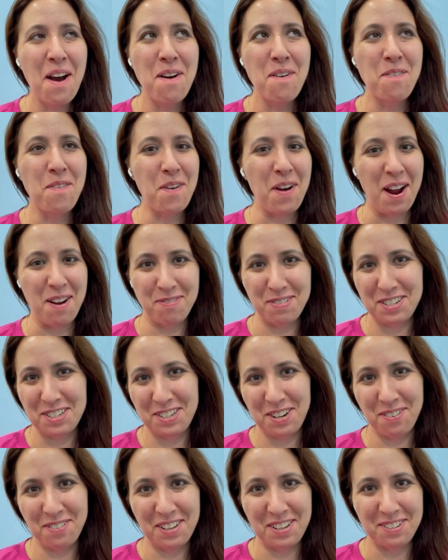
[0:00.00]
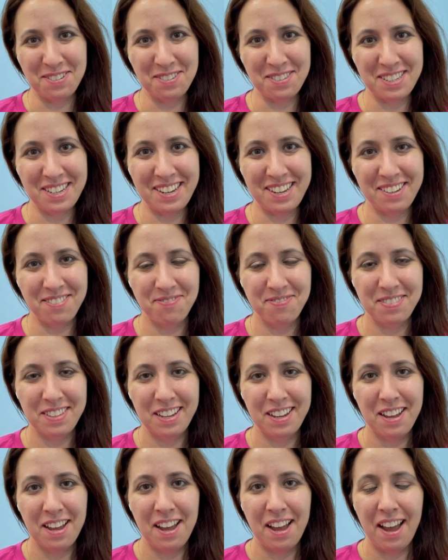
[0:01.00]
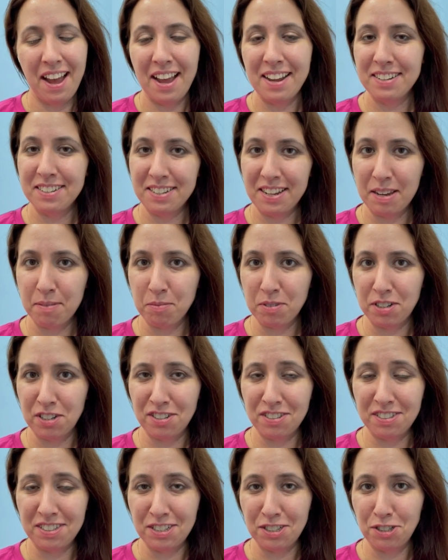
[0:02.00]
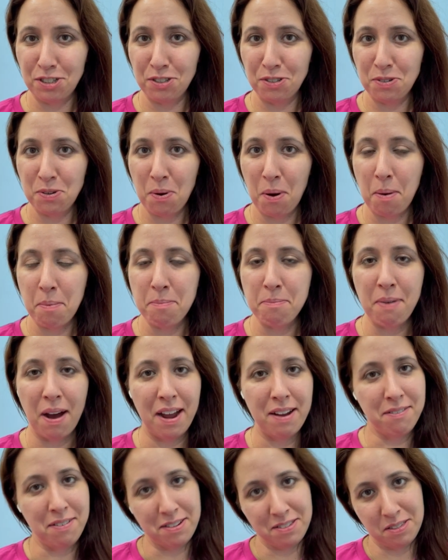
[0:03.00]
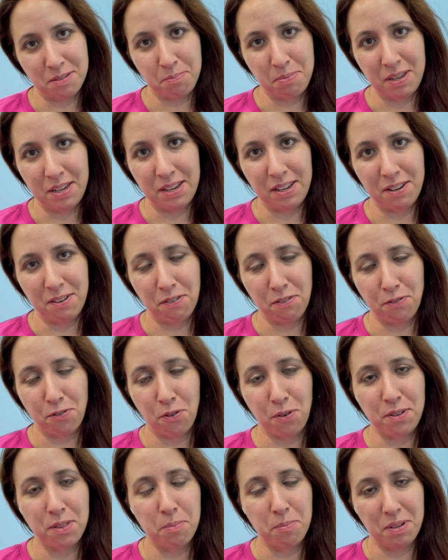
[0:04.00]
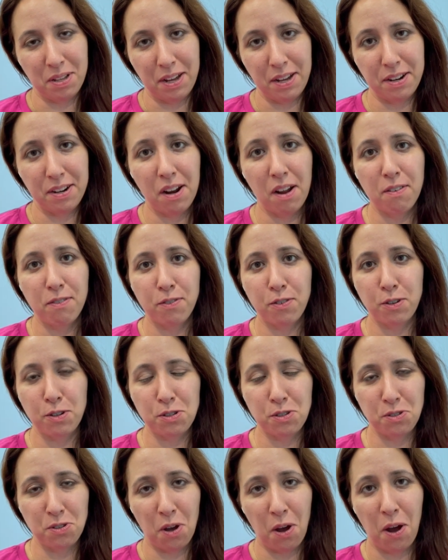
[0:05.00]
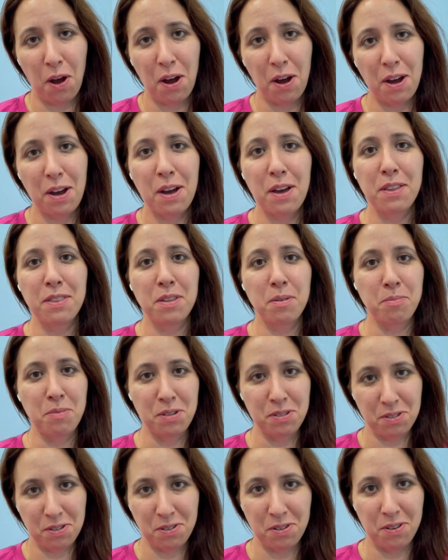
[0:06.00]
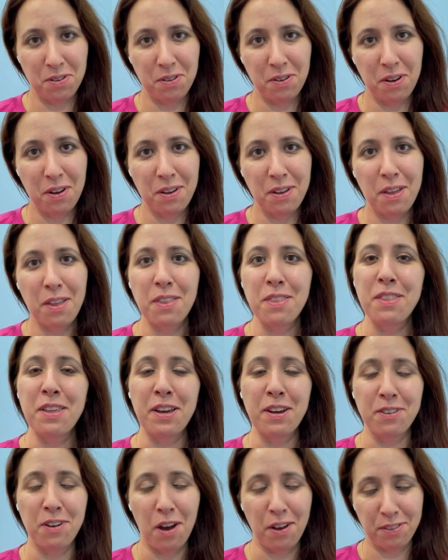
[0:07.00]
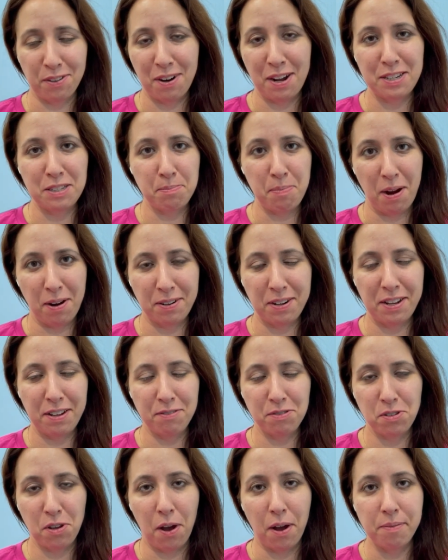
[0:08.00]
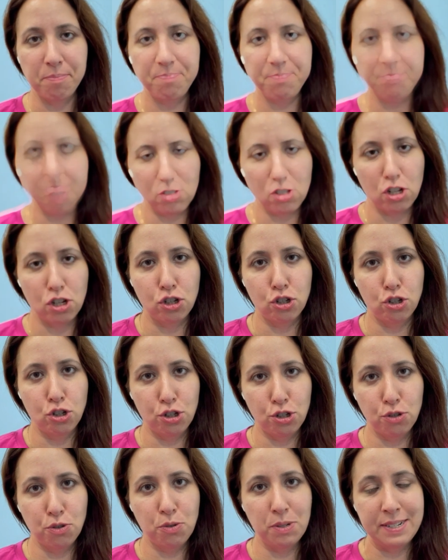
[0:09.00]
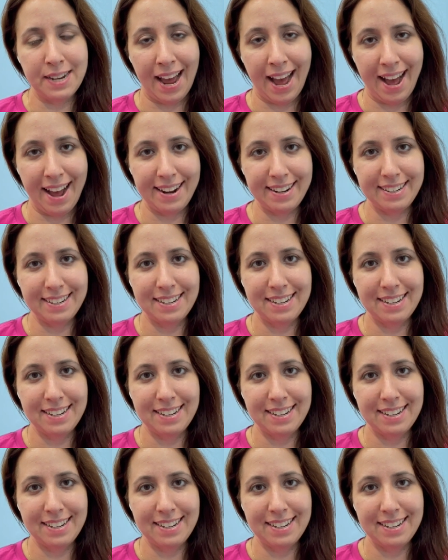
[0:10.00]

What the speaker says: for every show that you see. And today I'm going to teach you my recipe for the blood for Saw the musical, the unauthorized parody of Saw. Do not